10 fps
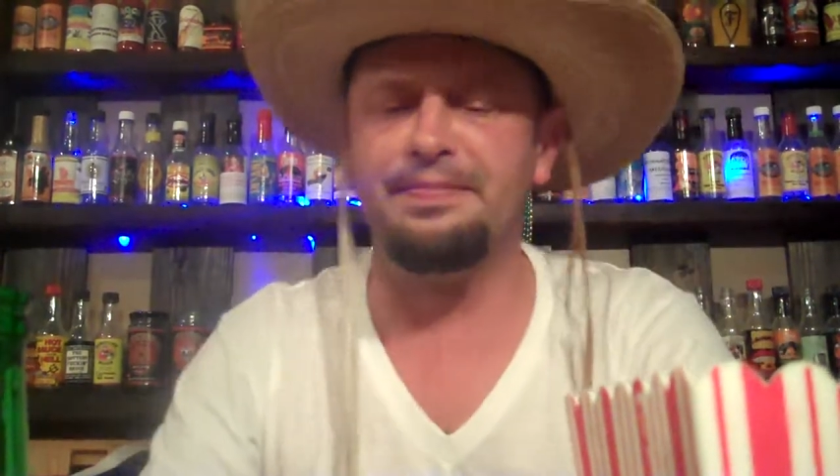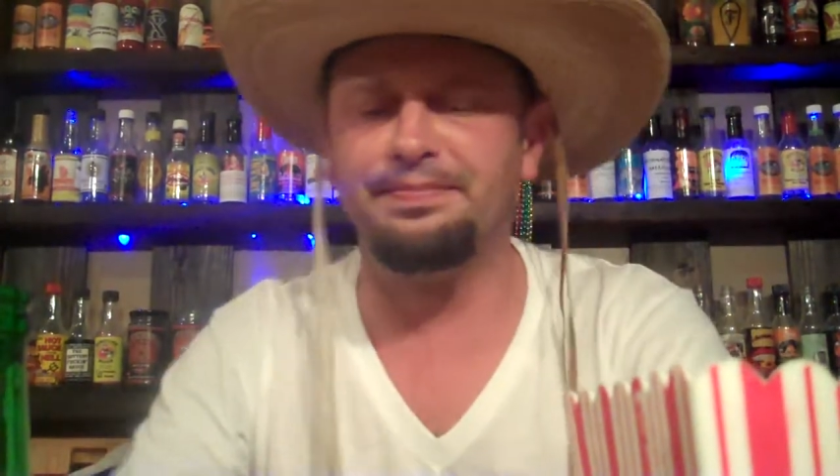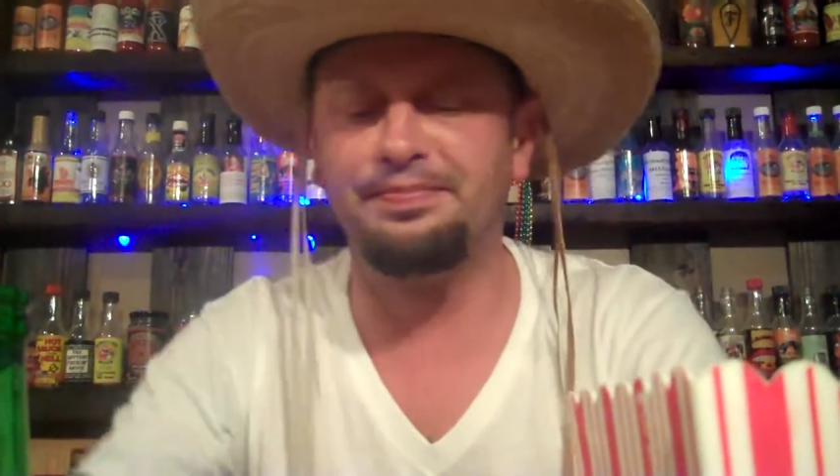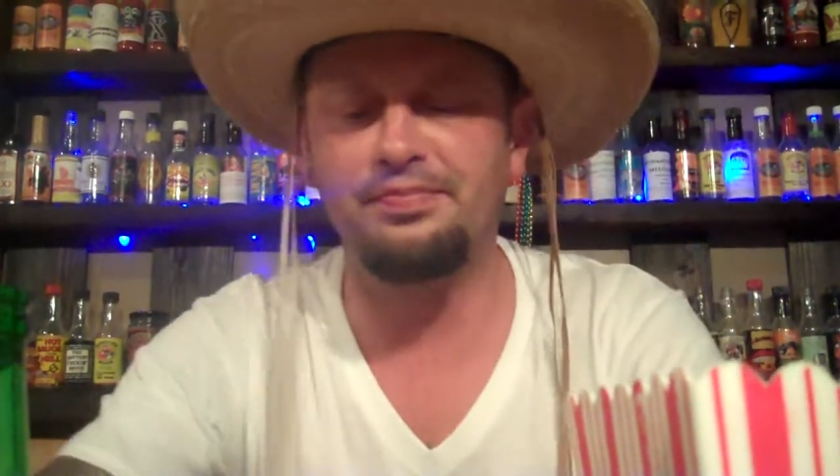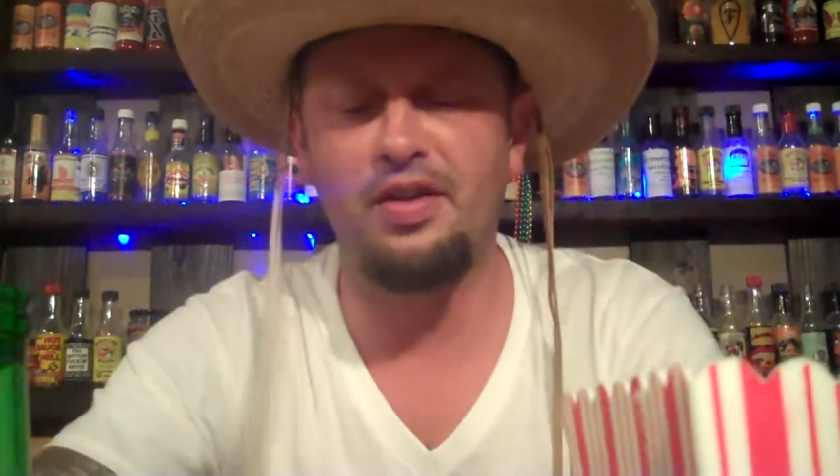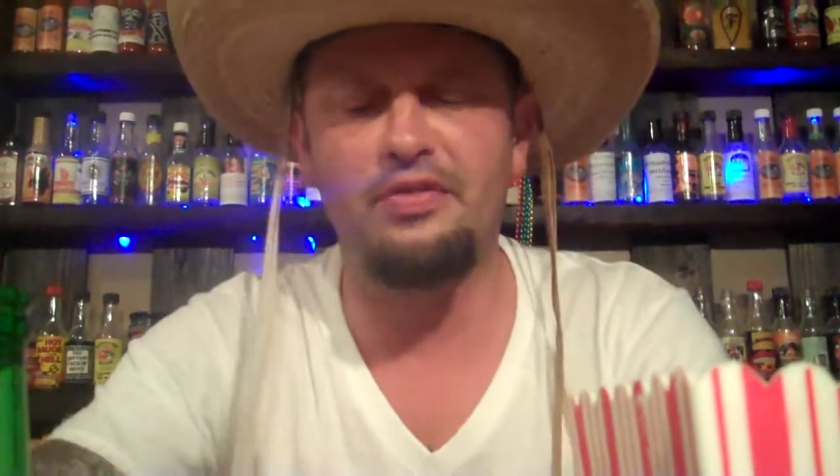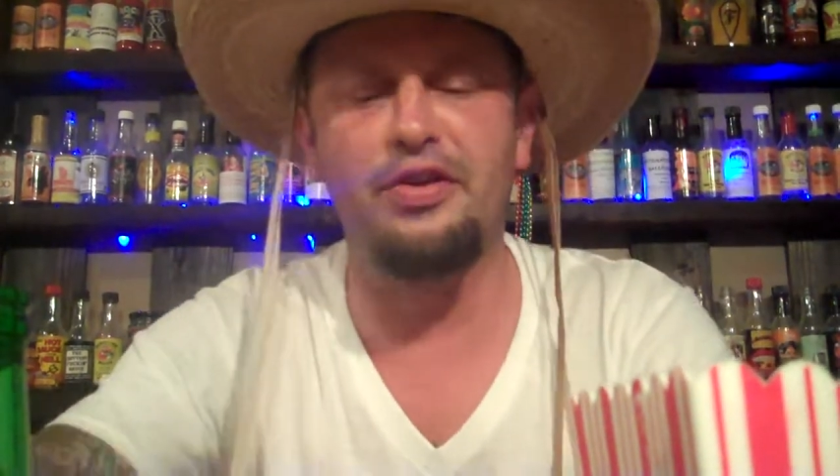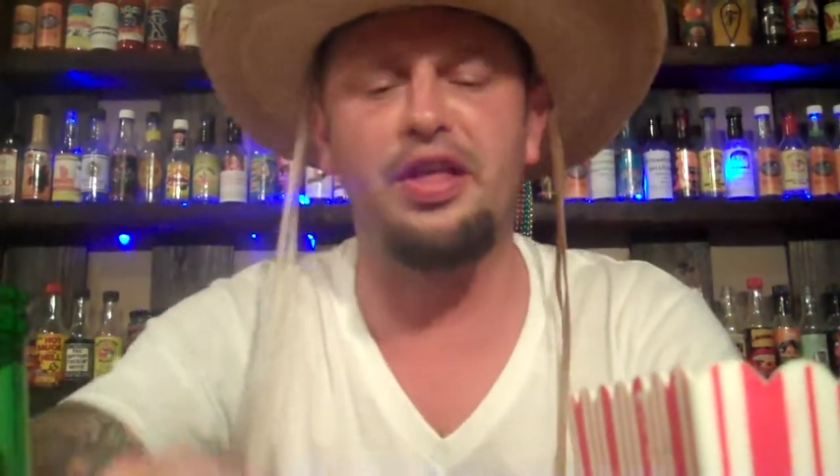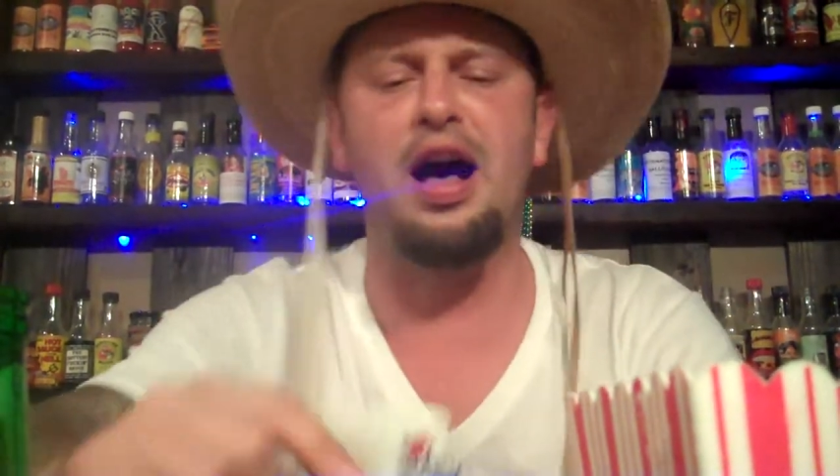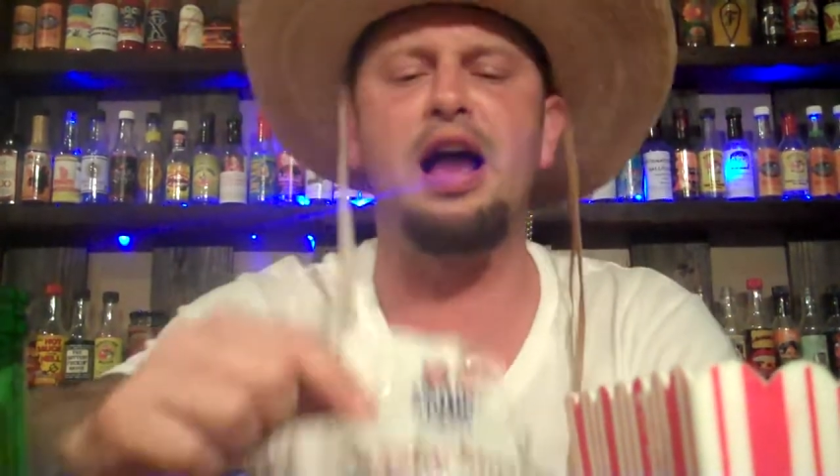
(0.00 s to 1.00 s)

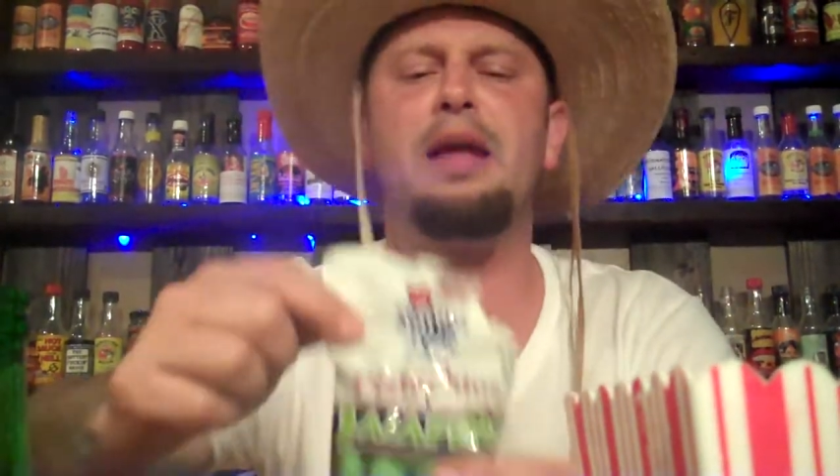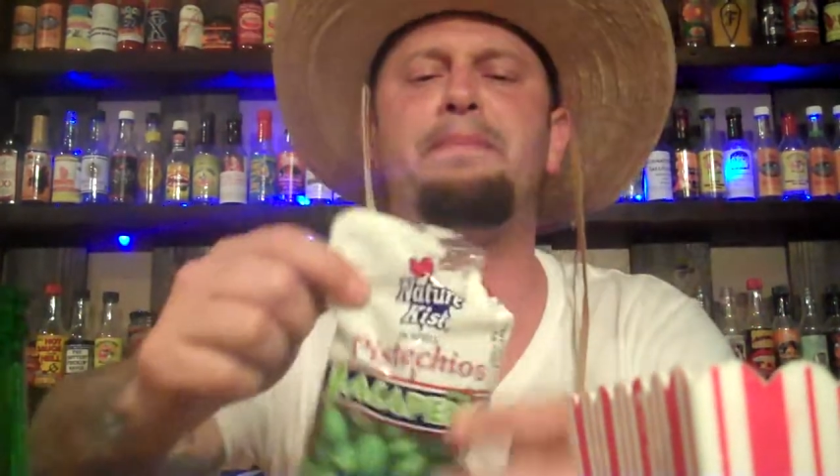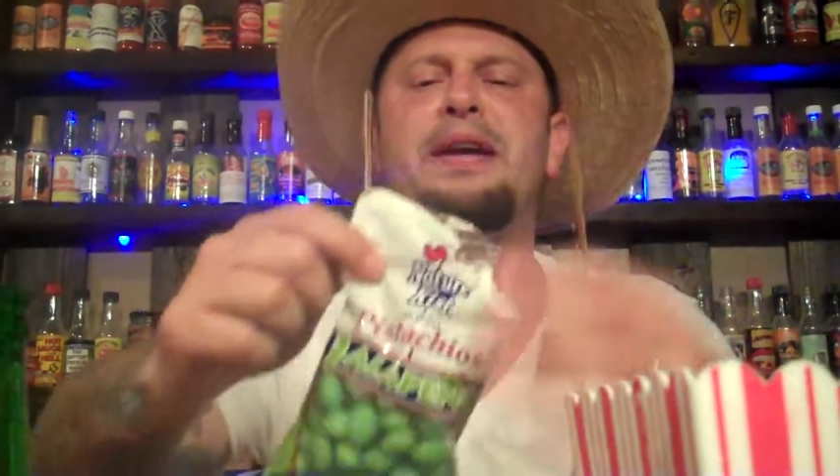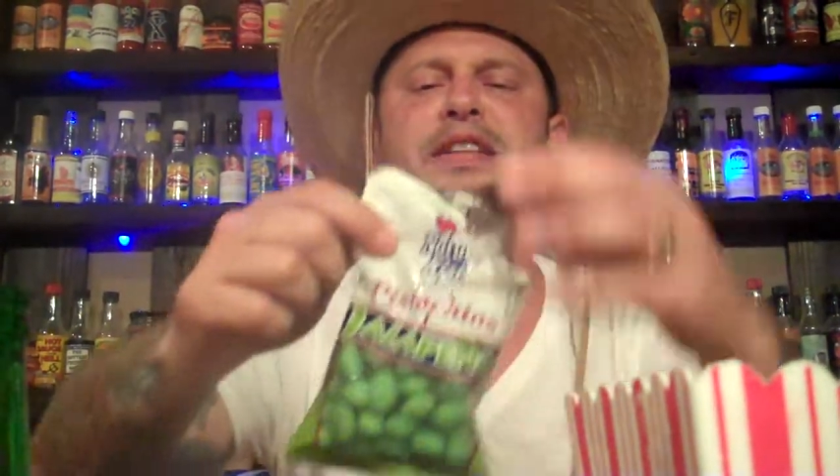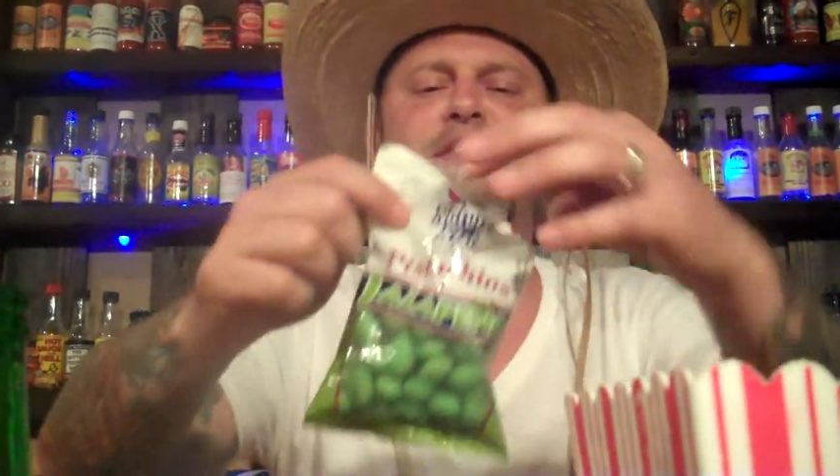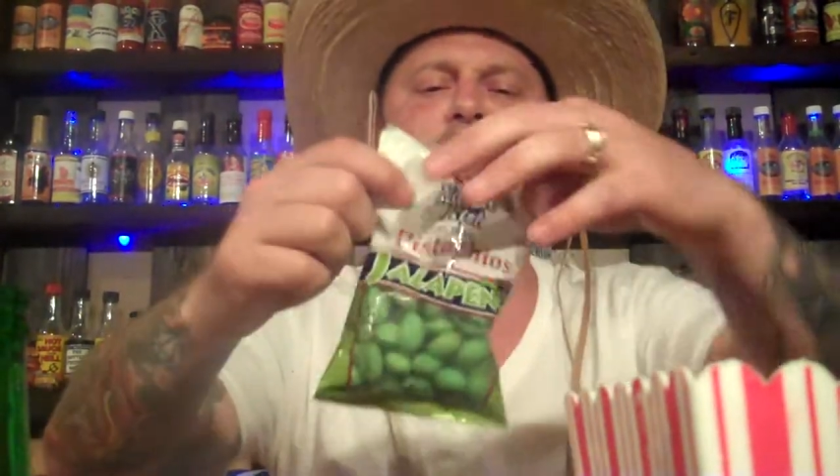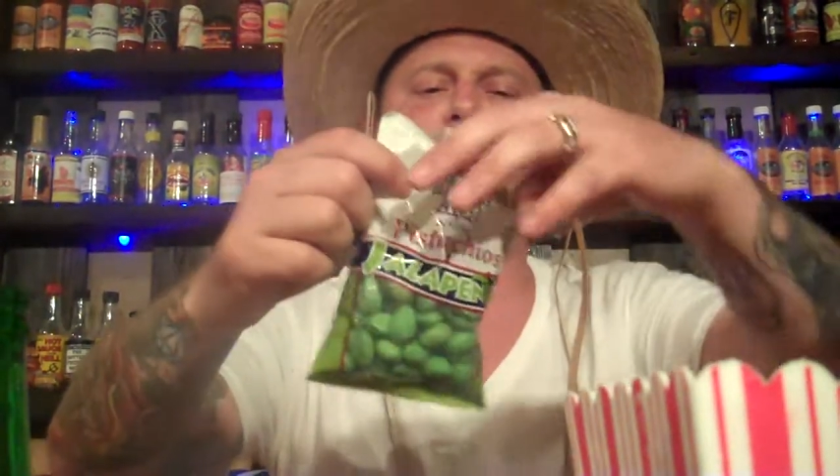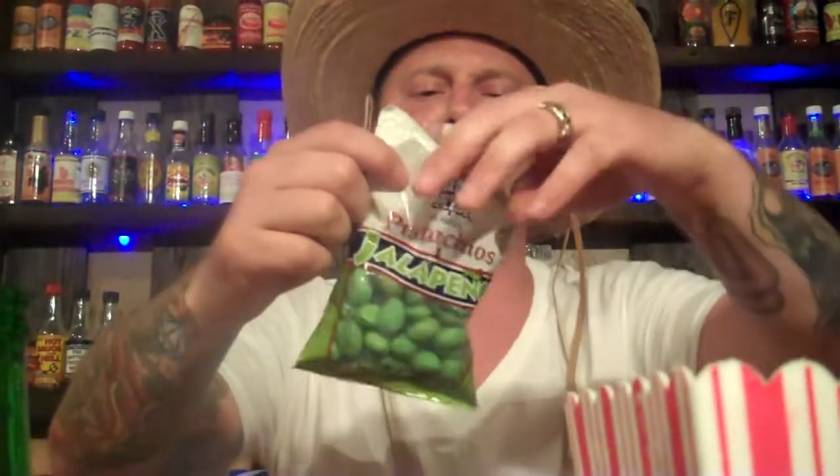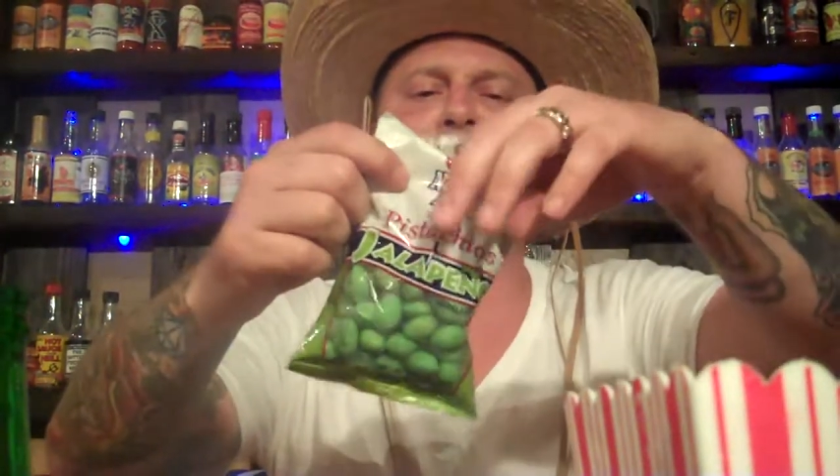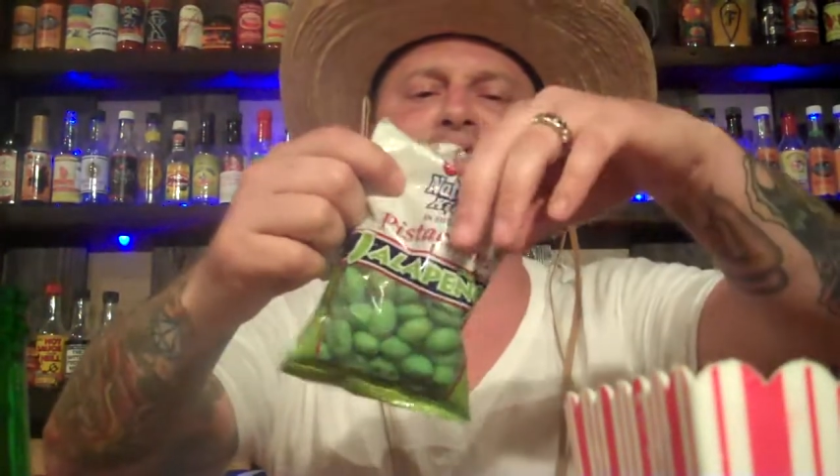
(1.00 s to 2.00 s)
for the jalapenos